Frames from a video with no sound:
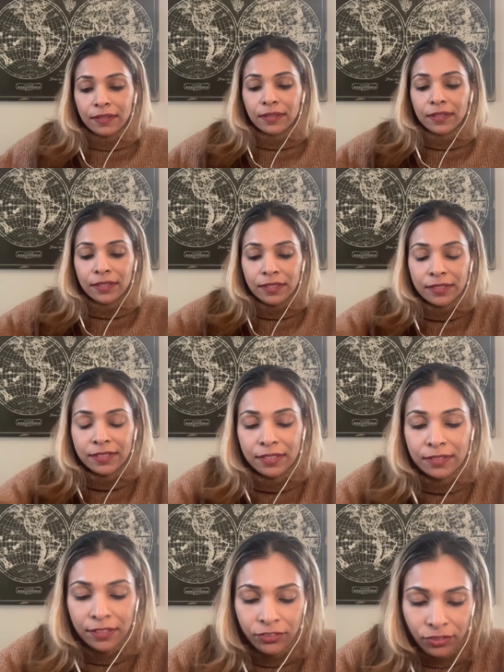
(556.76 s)
is
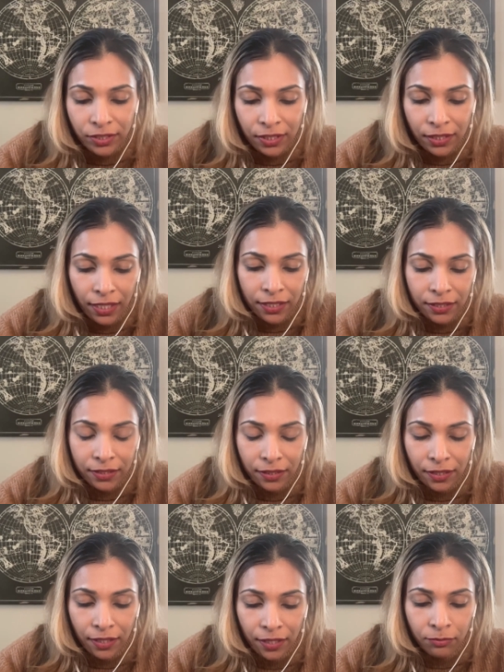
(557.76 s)
essentially like
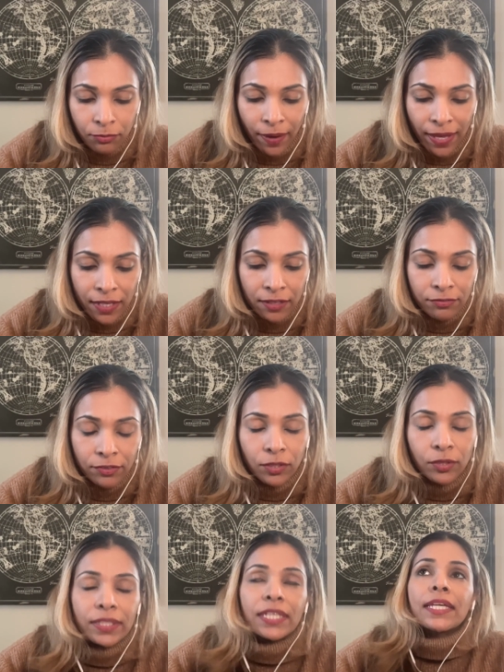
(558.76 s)
a way of
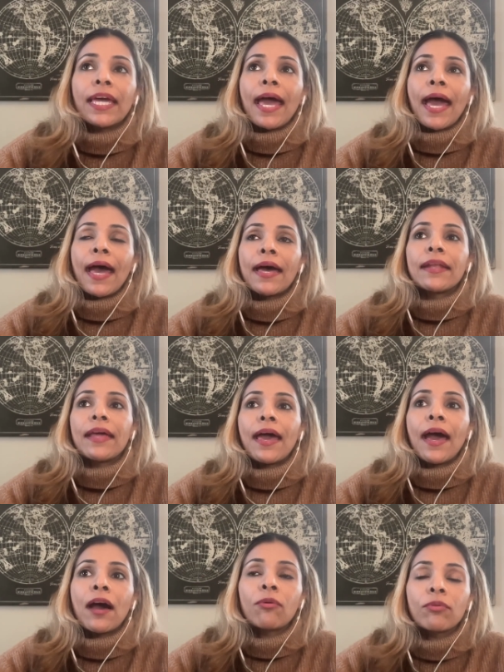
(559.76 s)
looking at
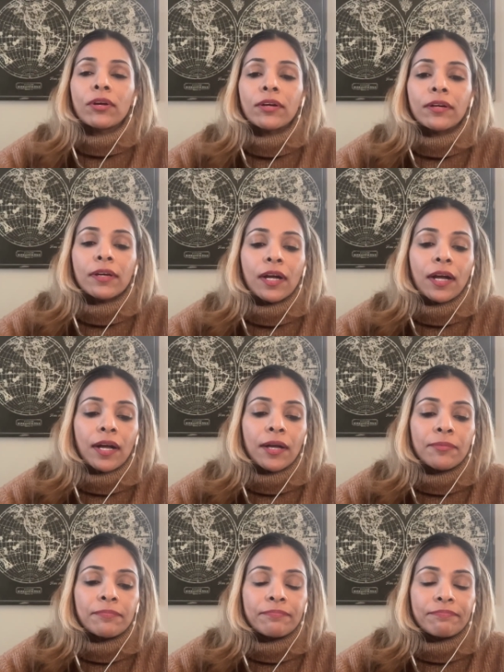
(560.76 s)
our
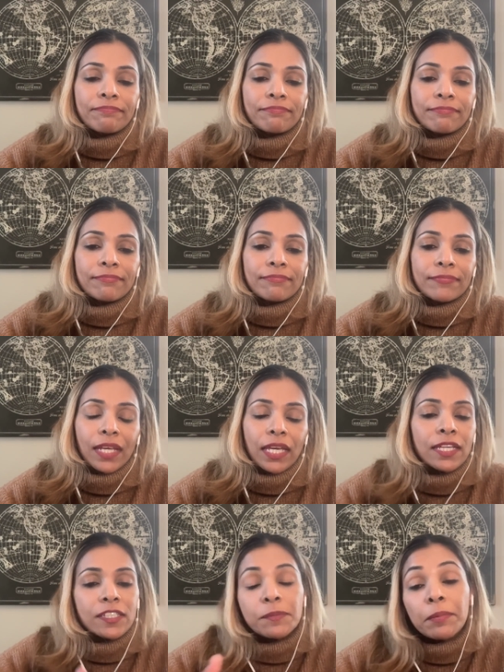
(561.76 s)

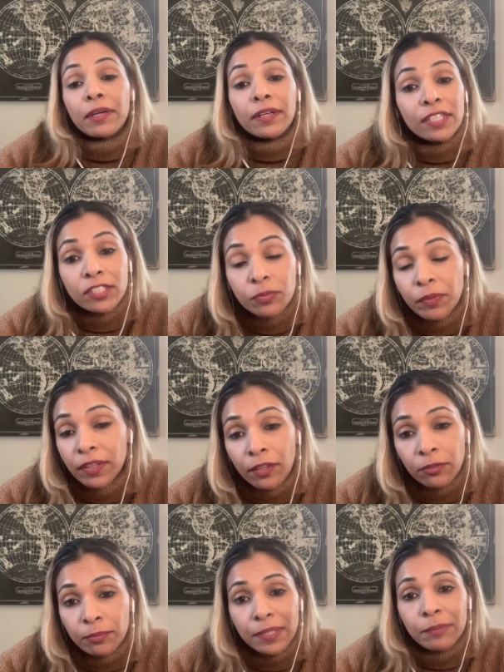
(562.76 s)
experience with
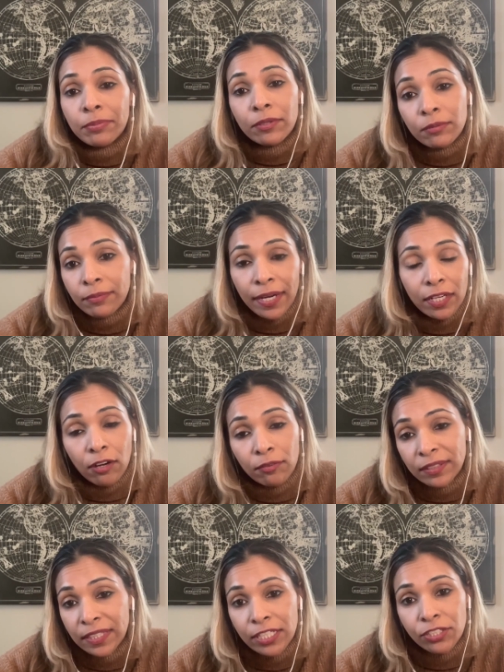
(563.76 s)
other people, right?
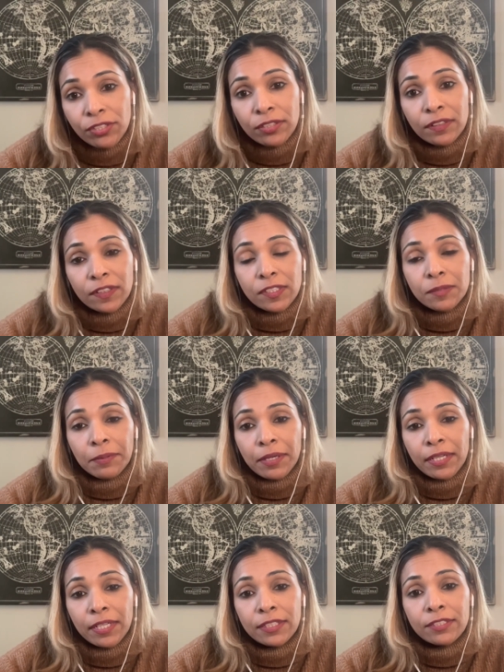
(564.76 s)
Our relational
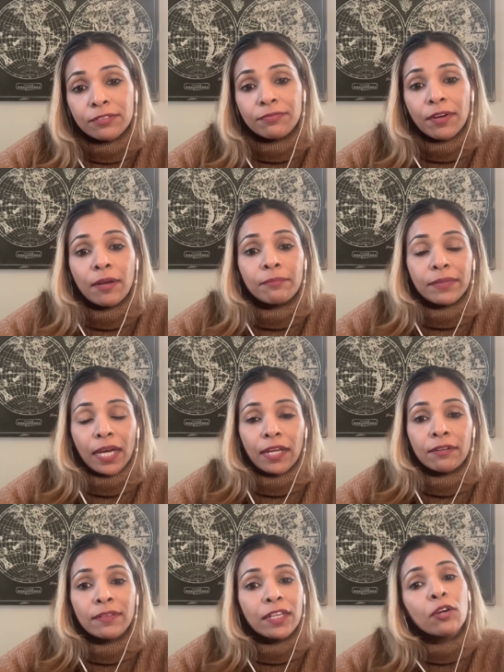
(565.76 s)
experience from
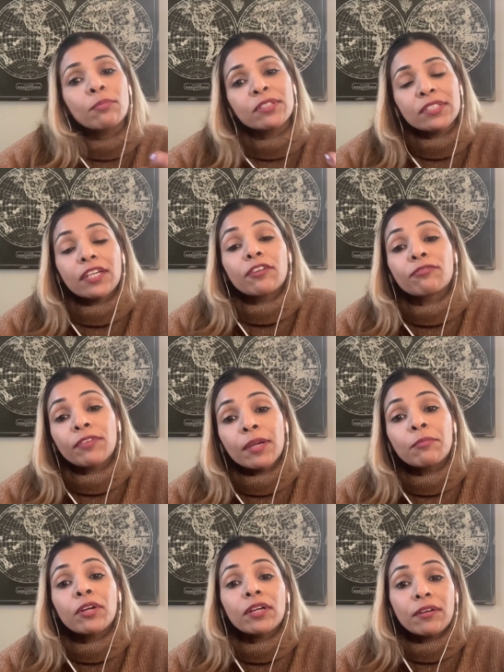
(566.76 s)
kind of like almost like a
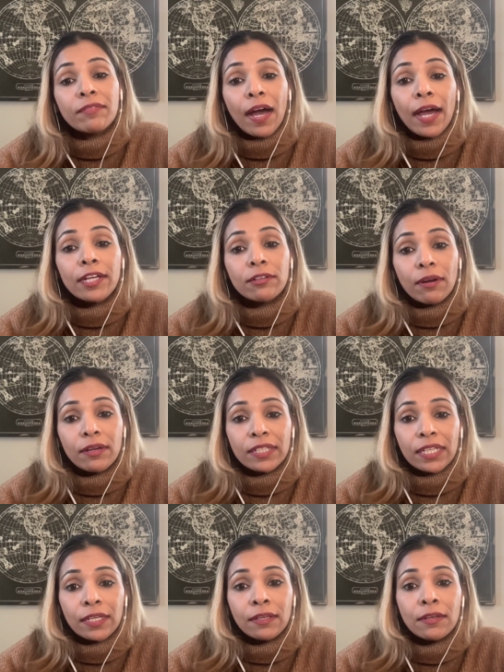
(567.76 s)
framework of a
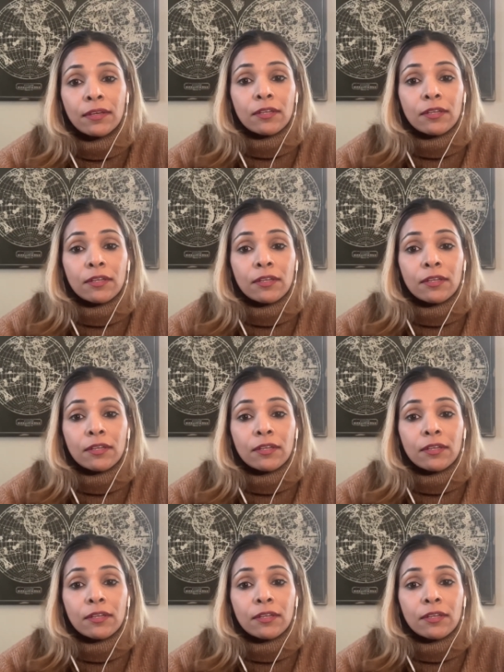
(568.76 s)
hierarchy,